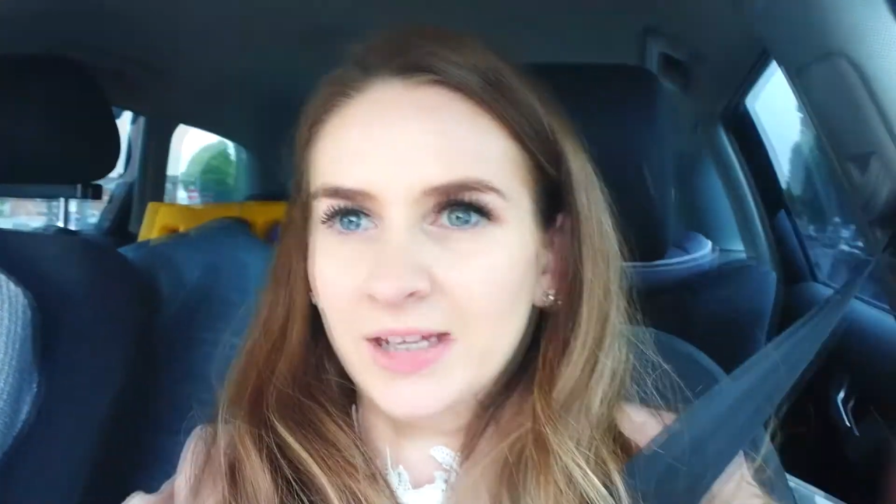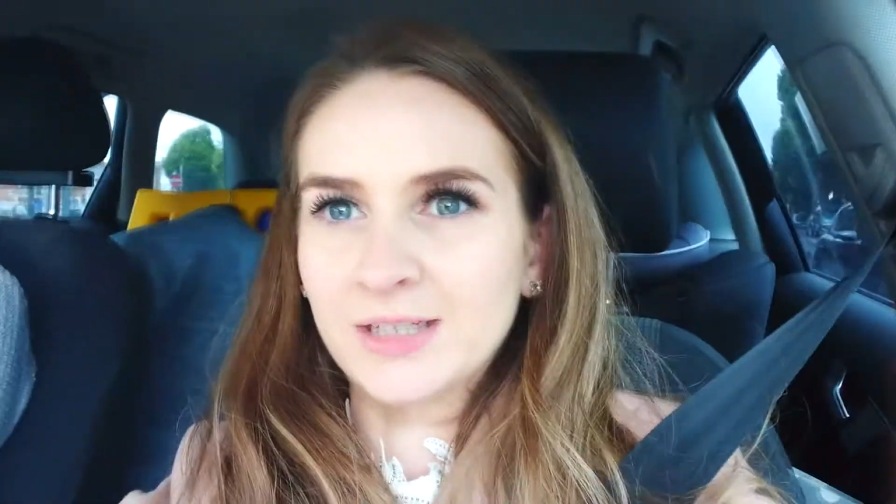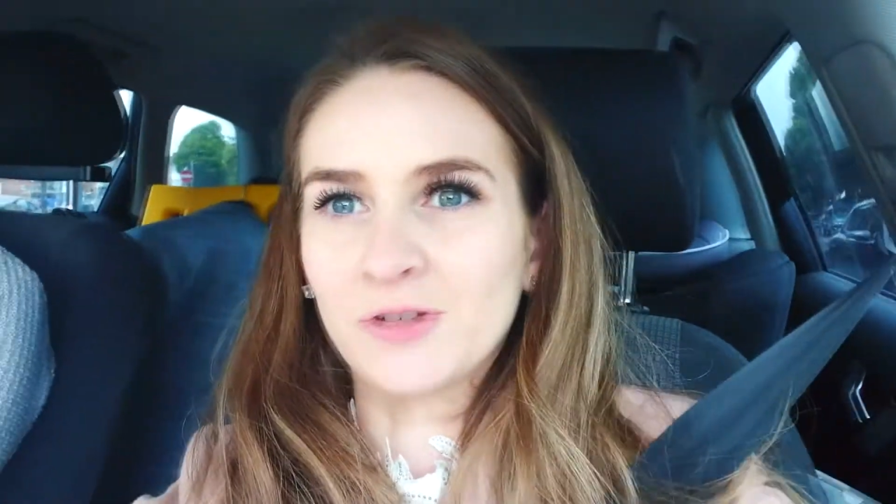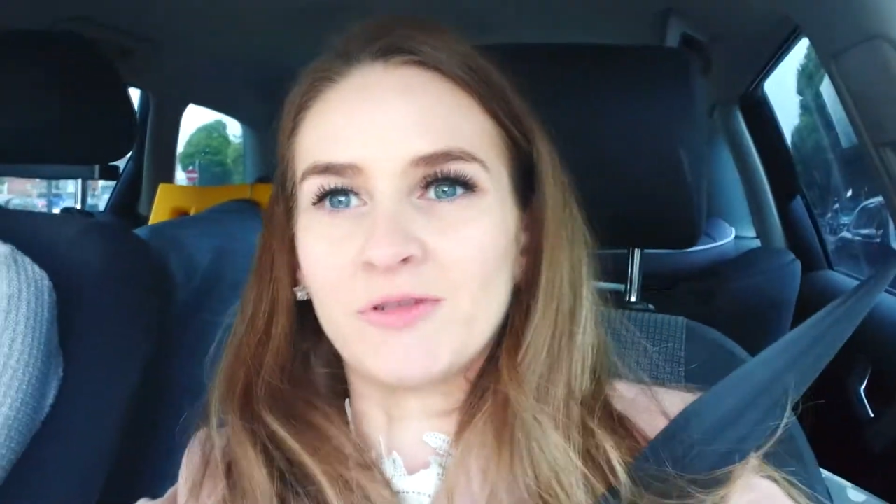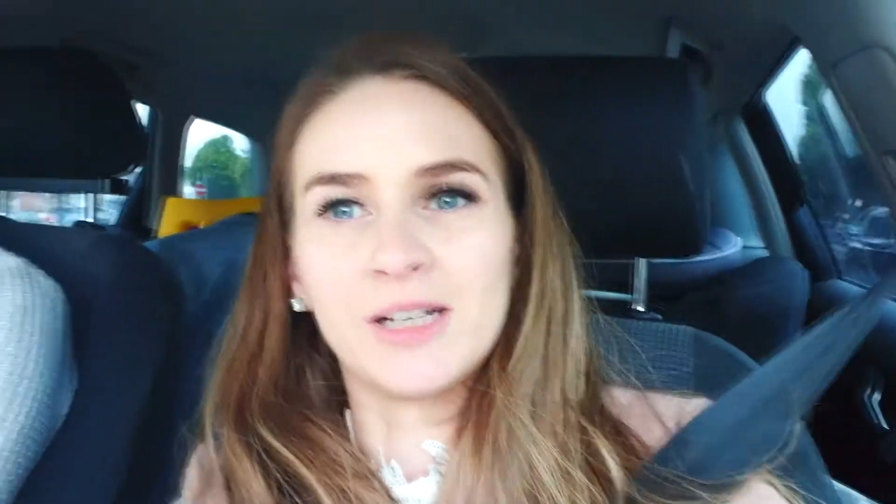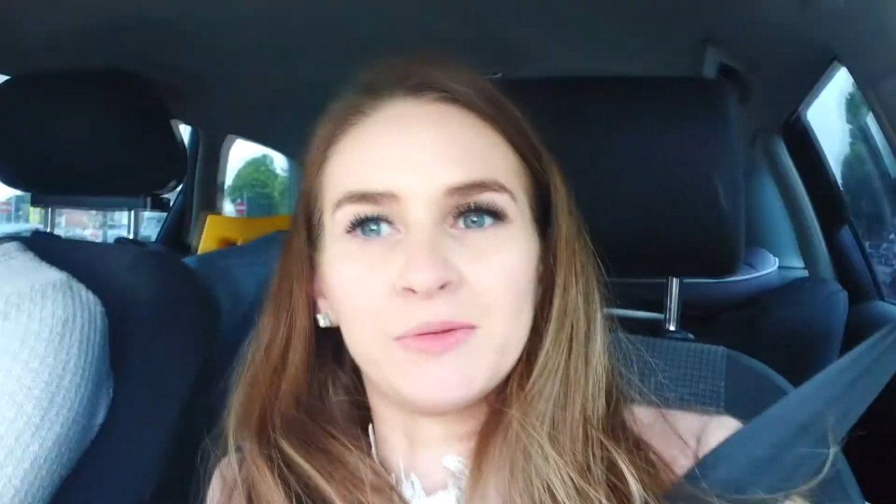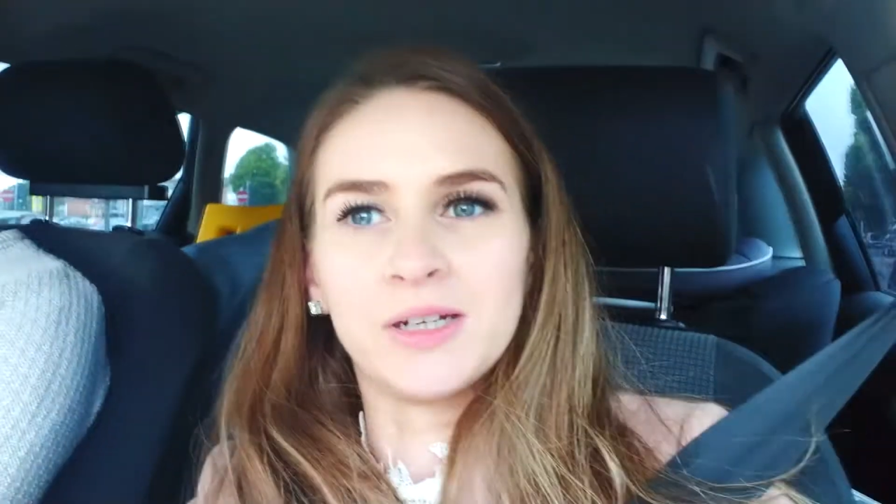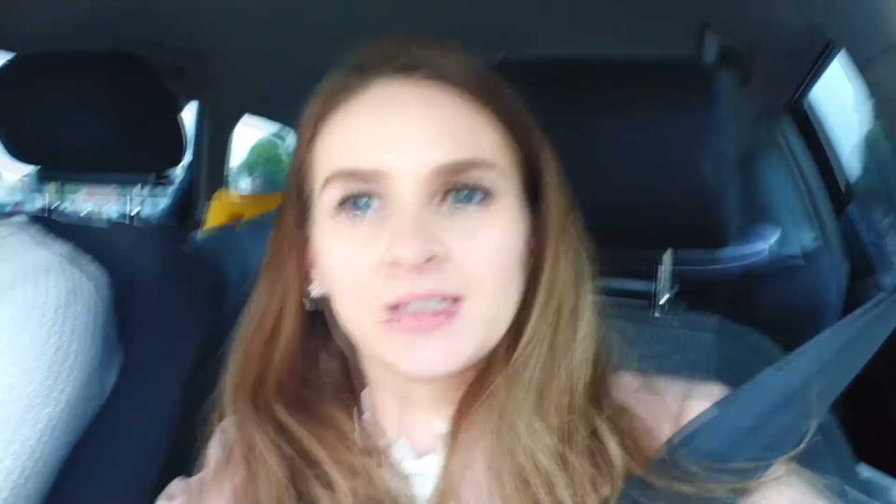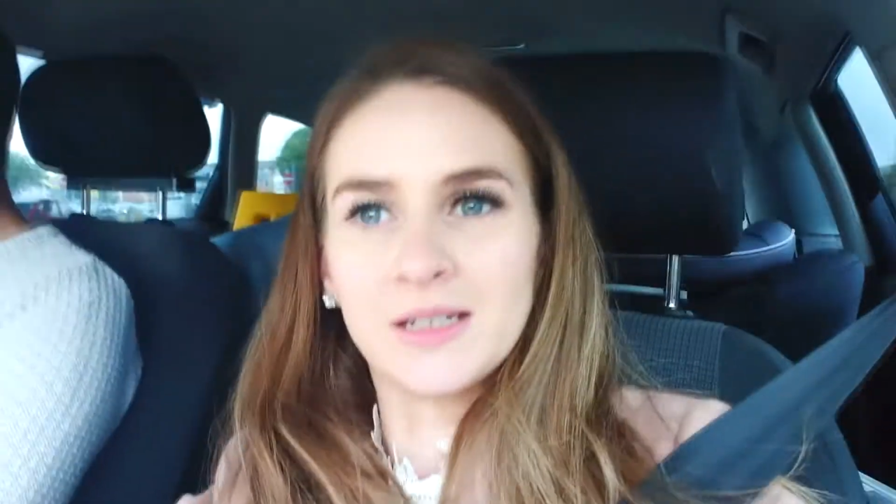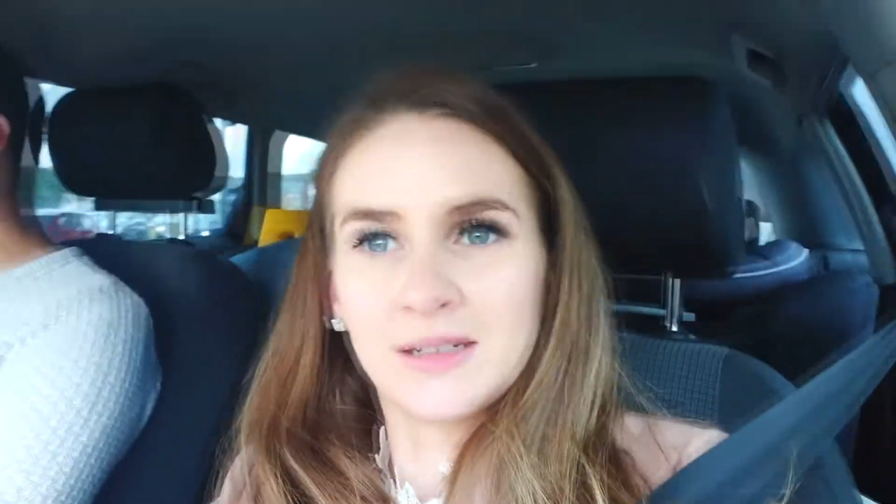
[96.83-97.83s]
eyes look really
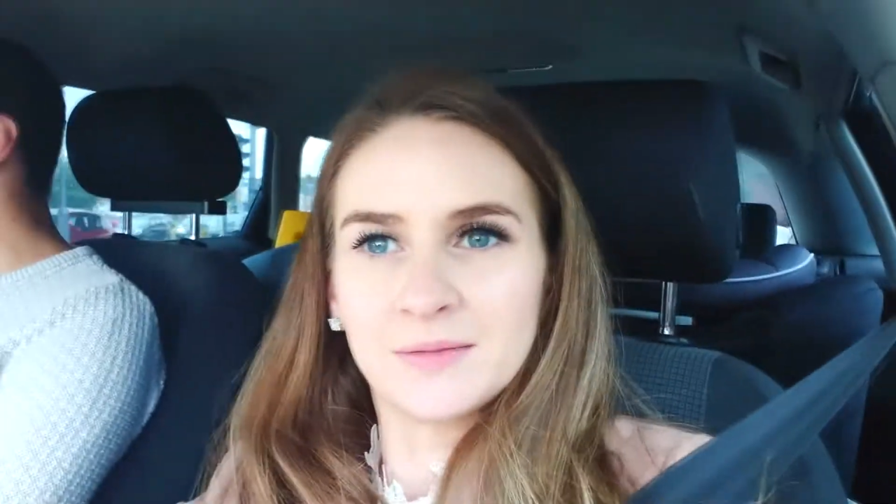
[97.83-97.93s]
weird.